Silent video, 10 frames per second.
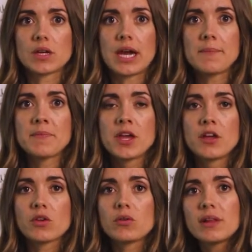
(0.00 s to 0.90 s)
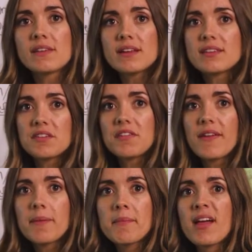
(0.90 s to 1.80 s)
Okay, so let's
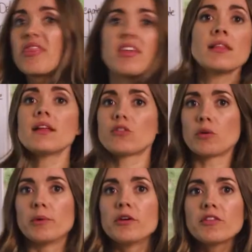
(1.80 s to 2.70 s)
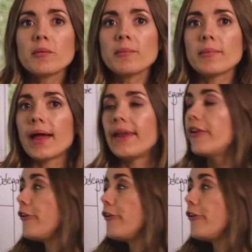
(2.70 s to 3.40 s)
identify them, then let's remove them, and